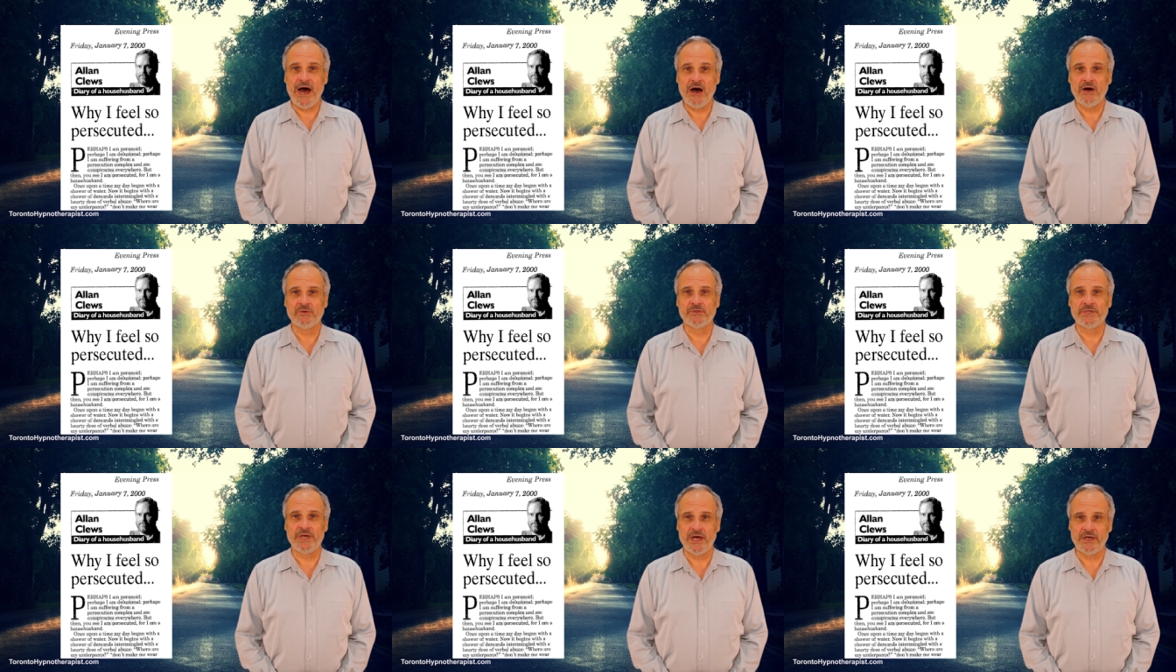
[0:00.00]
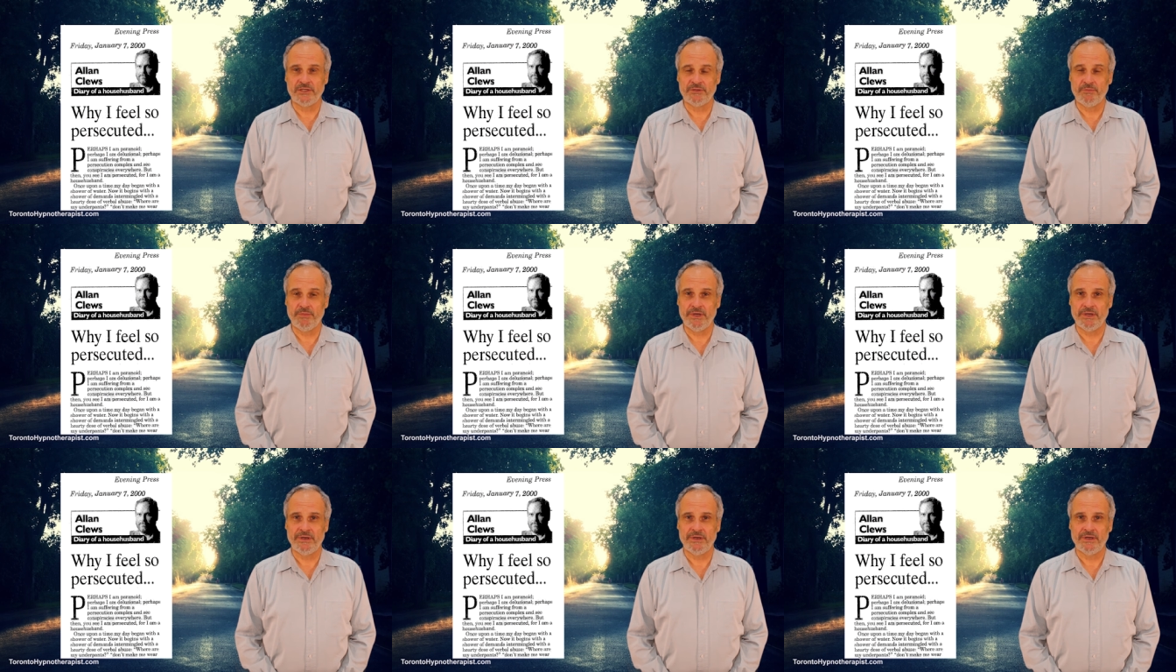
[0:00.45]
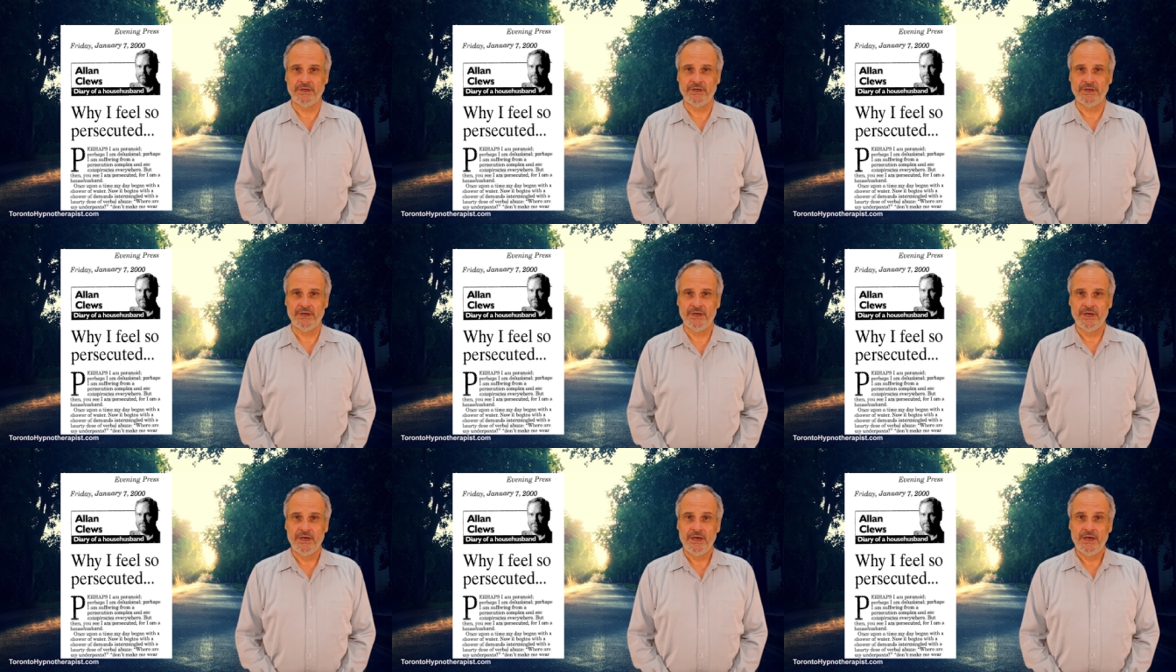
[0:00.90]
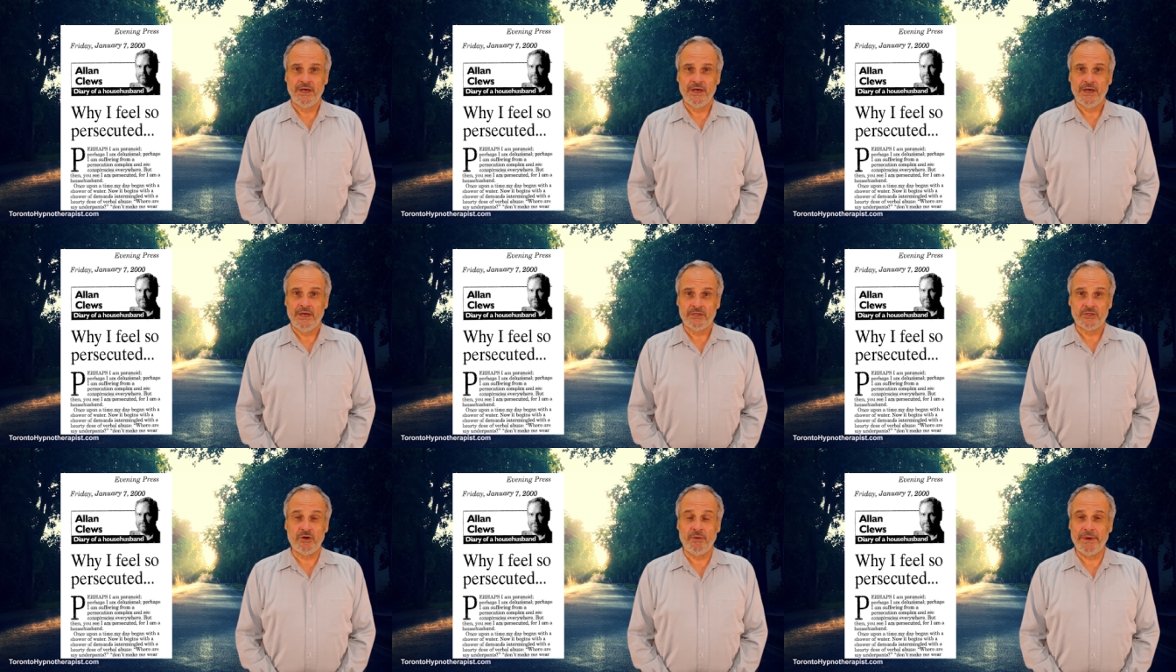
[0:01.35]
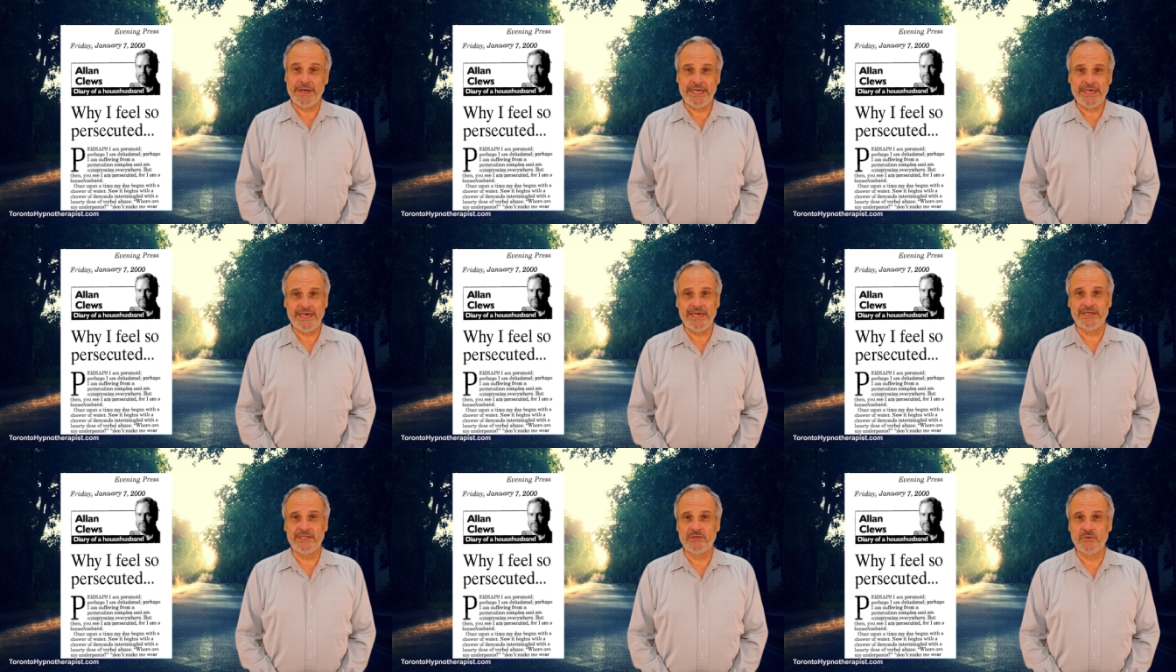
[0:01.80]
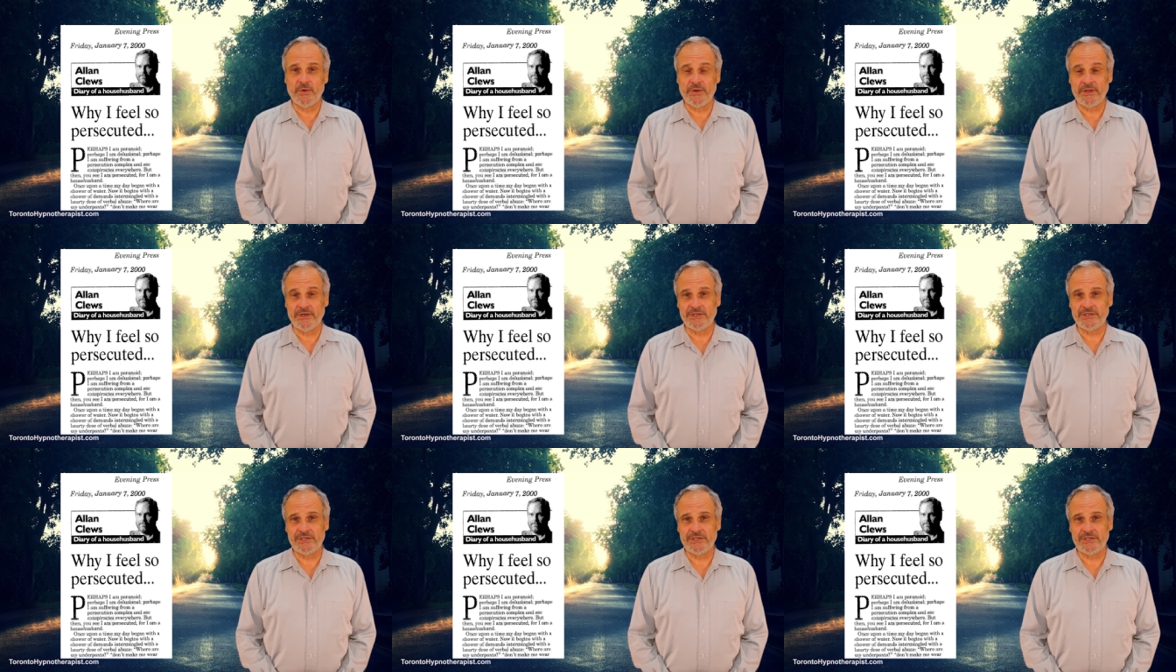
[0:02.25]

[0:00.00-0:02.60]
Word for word: house husband, so my kids were the